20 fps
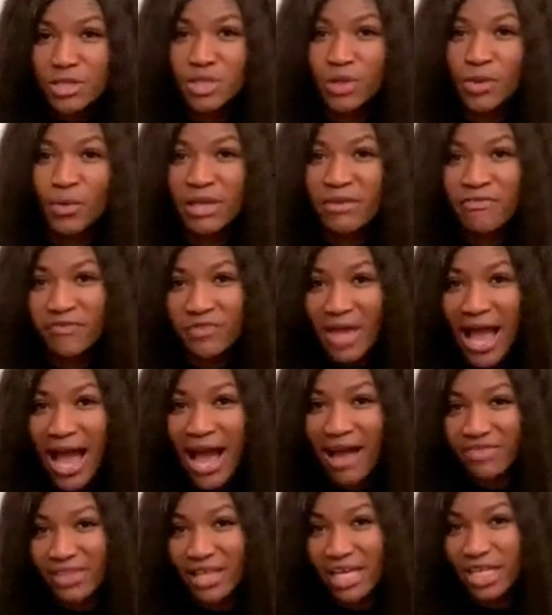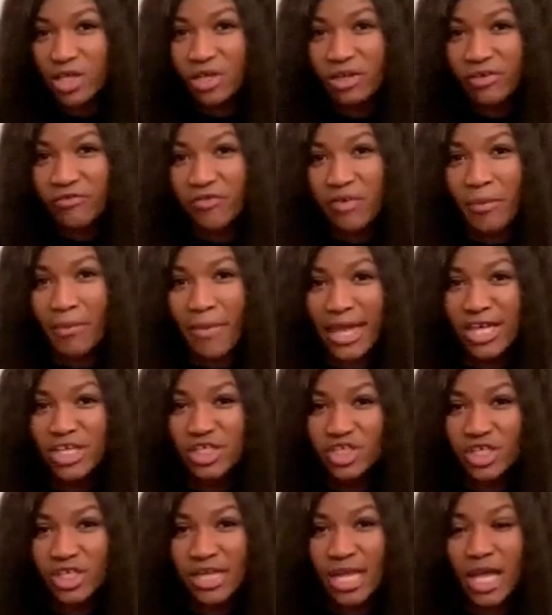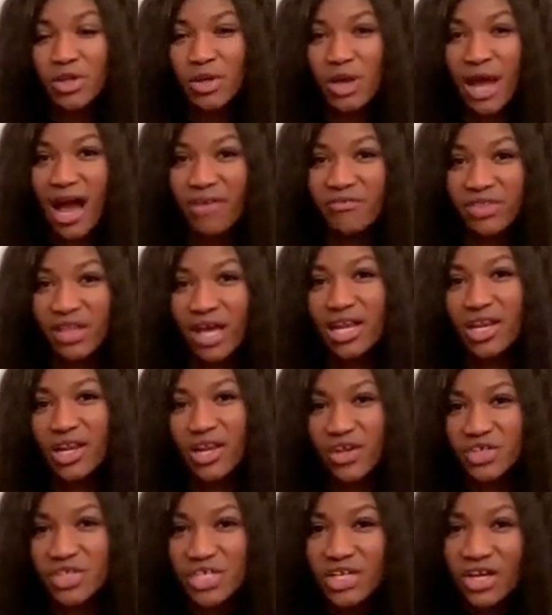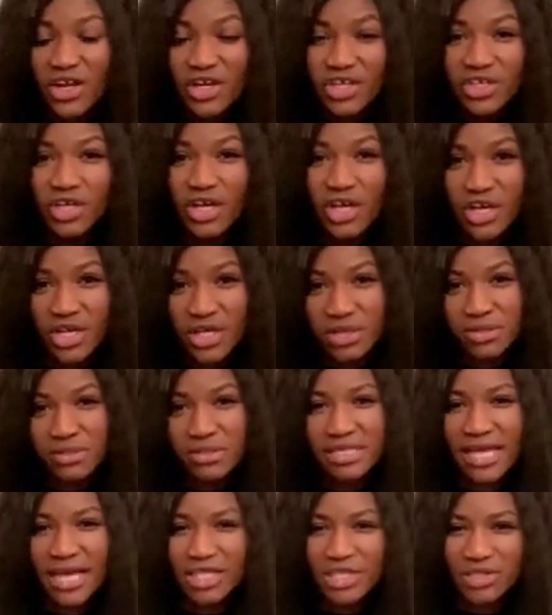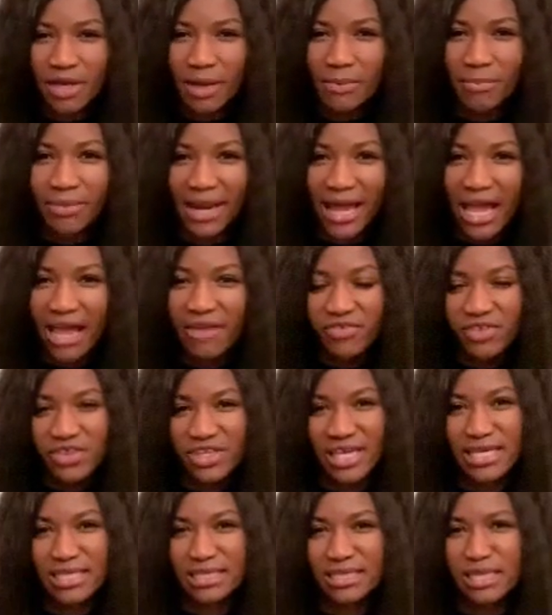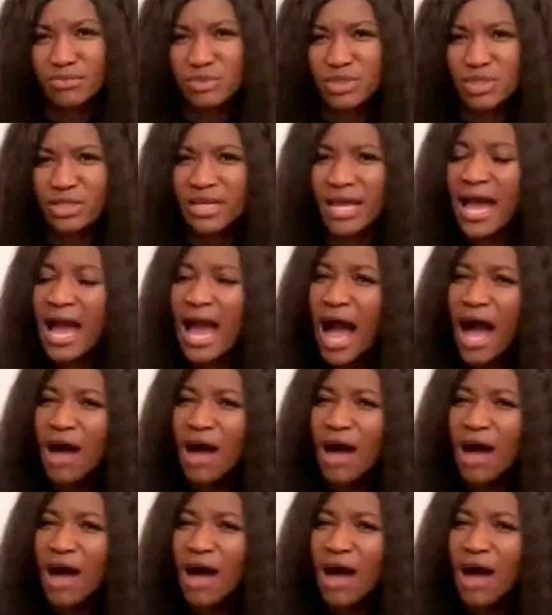So if you have that confirmation and you have that letter, you can use that to apply for the exemption.